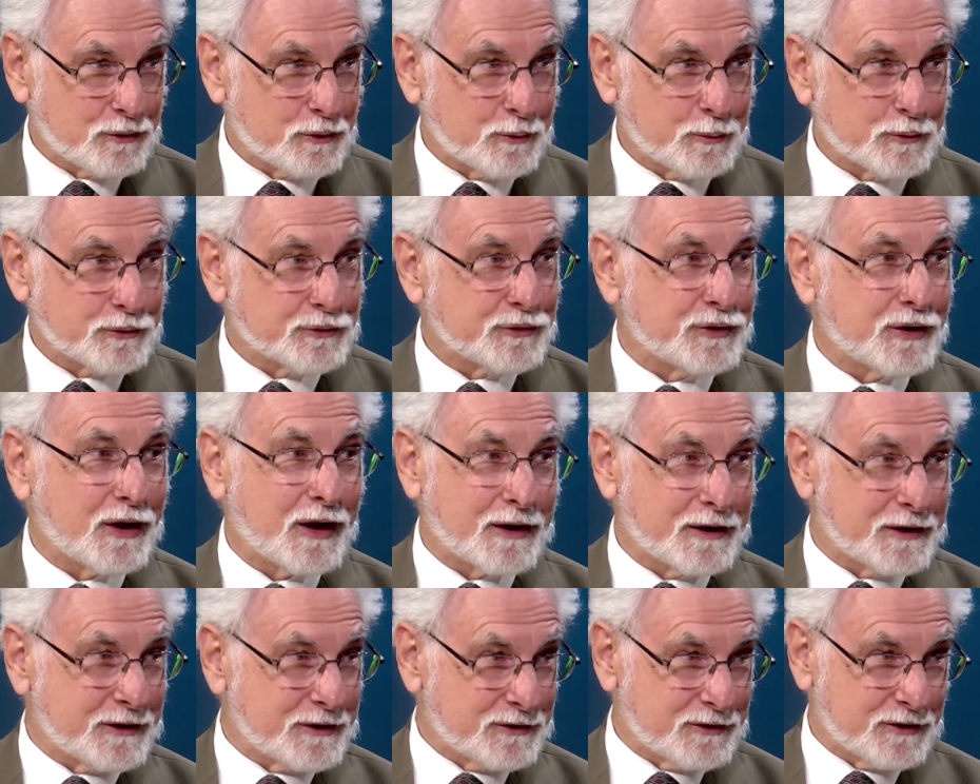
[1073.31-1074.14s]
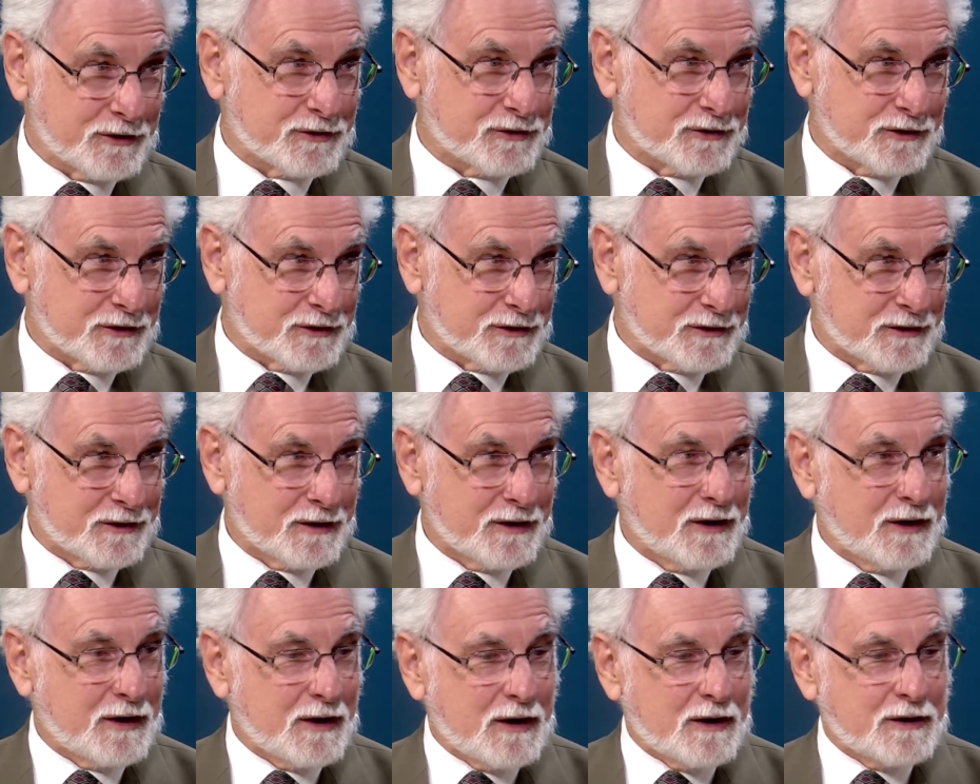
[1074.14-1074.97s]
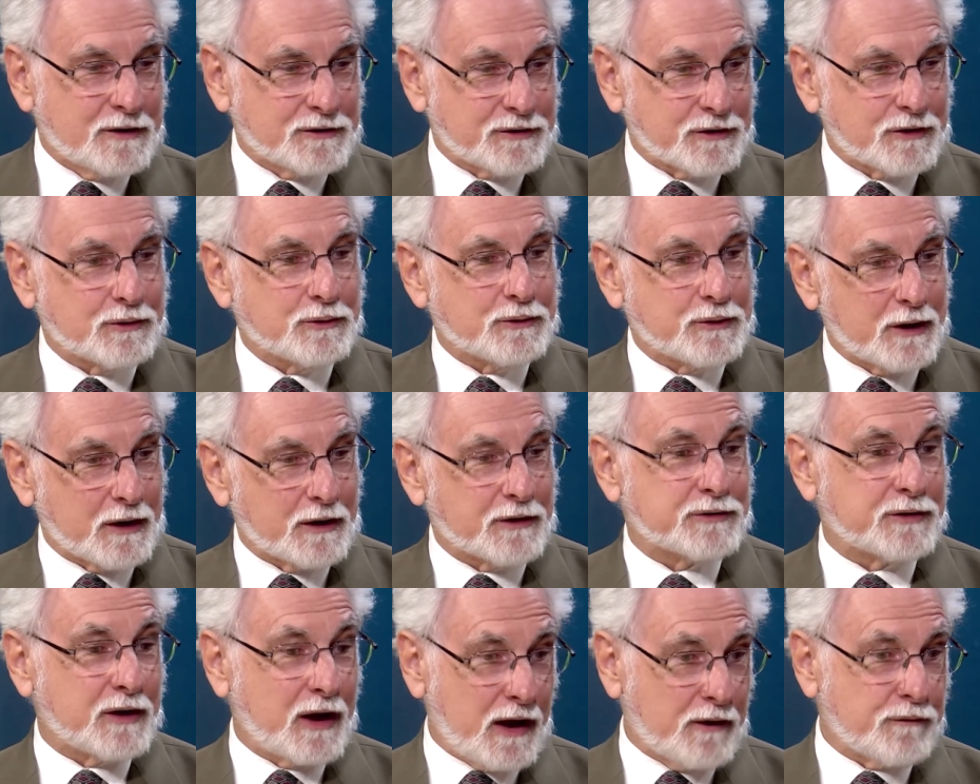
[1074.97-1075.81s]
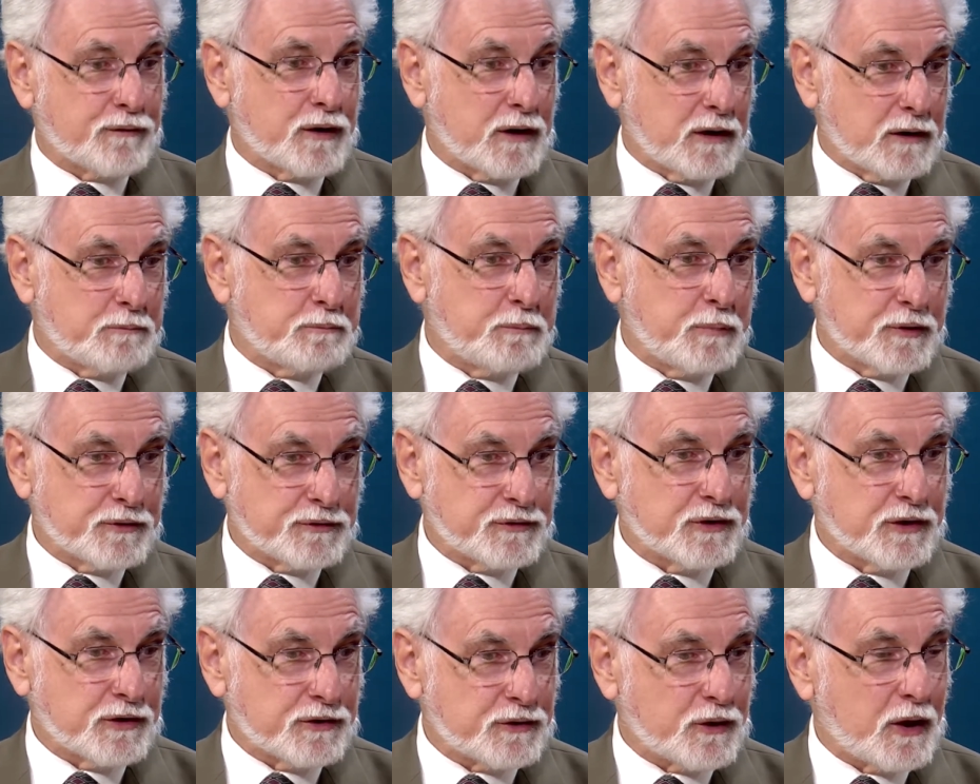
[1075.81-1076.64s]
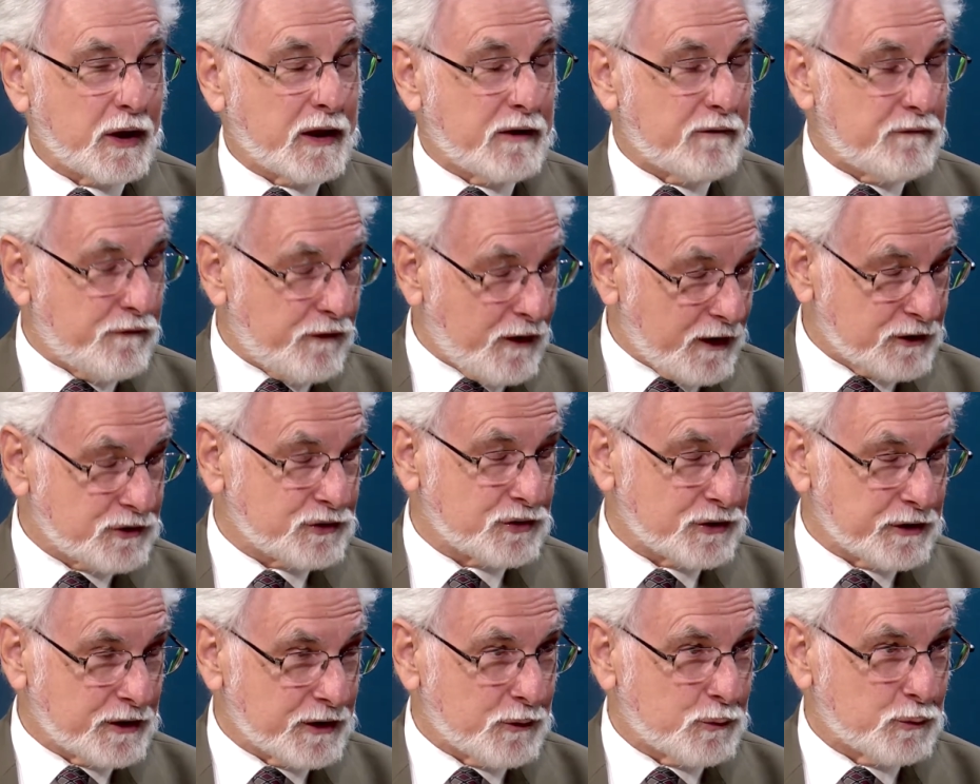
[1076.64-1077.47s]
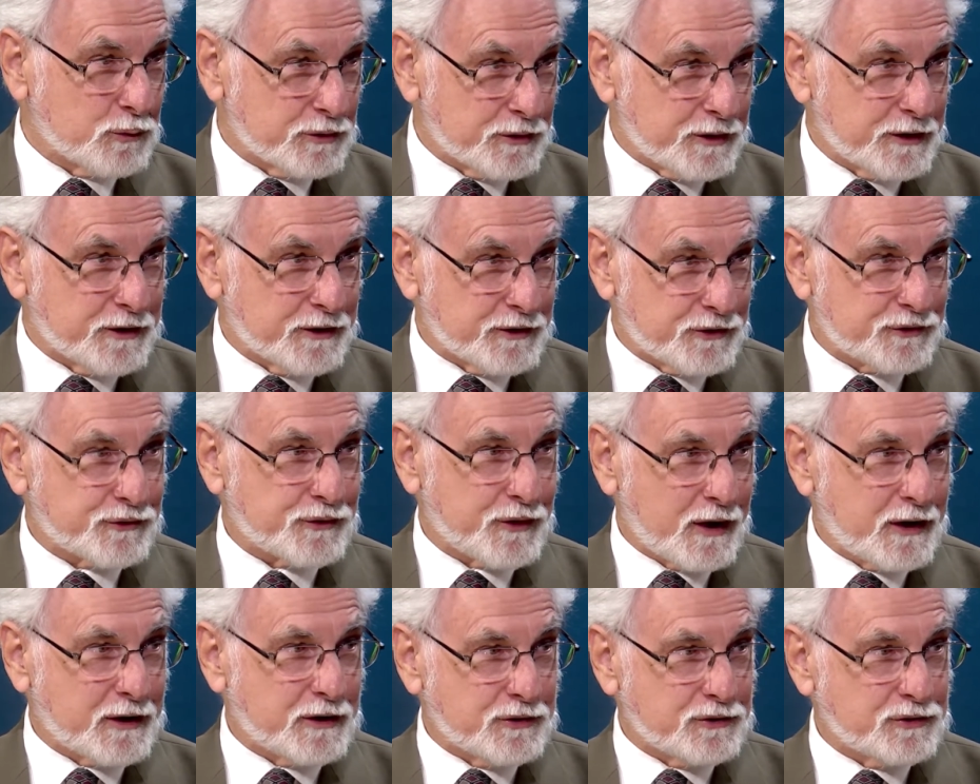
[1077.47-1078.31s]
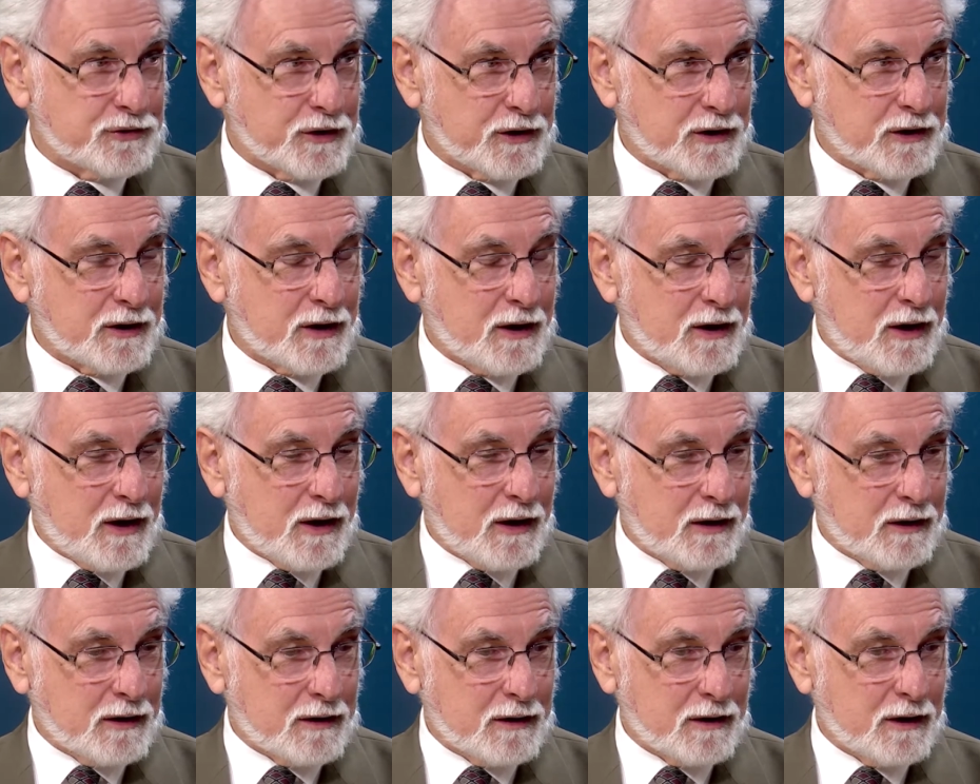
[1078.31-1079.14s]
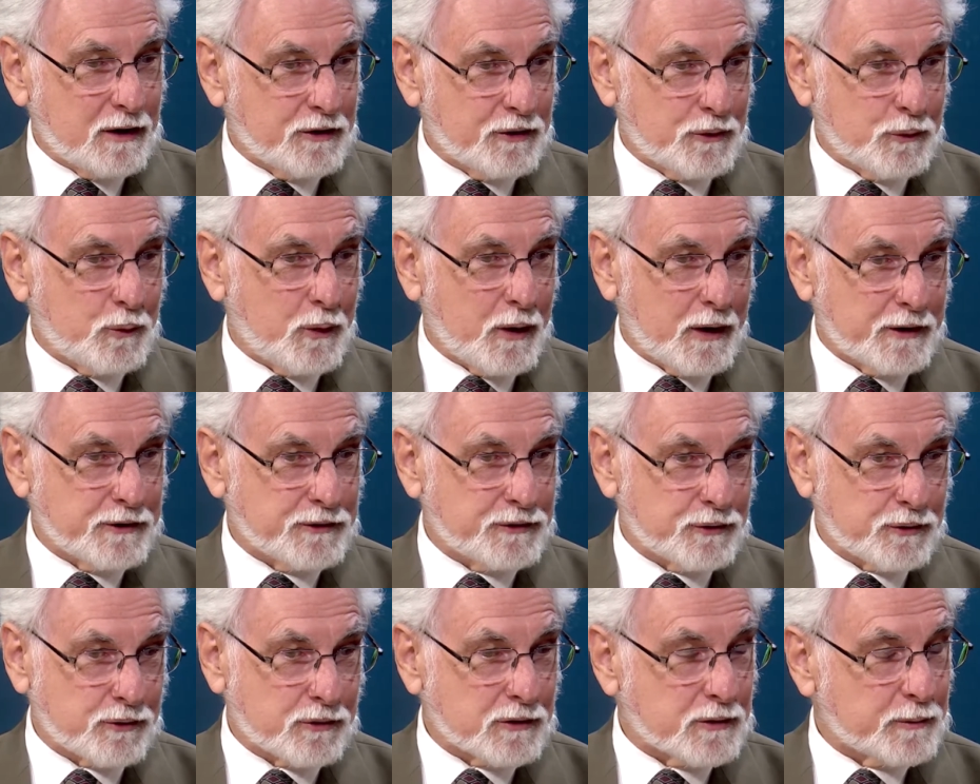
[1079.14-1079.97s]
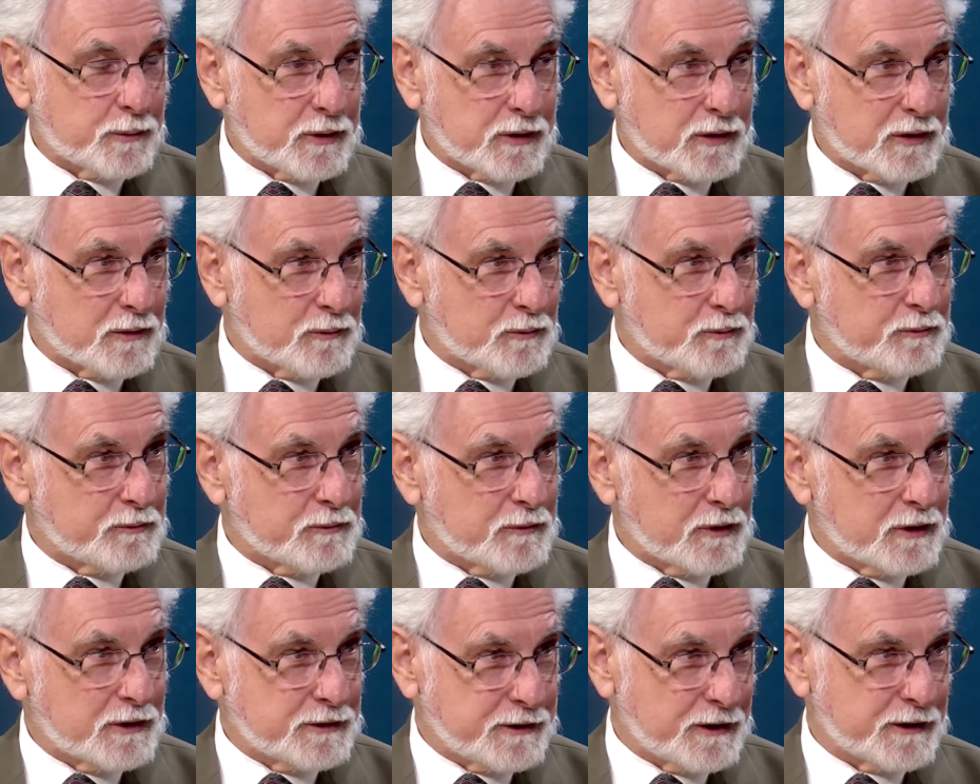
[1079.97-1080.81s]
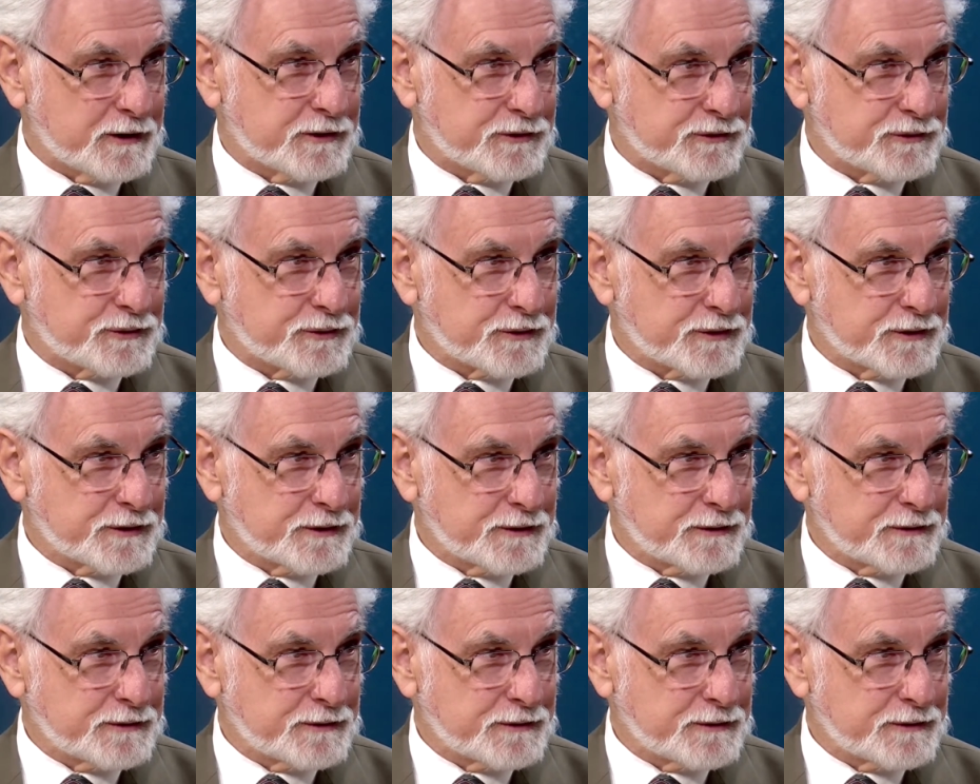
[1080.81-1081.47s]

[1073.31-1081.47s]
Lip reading: are almost non-existent. So yes, every business eventually will need a strategy. Otherwise, they're going to become a dinosaur.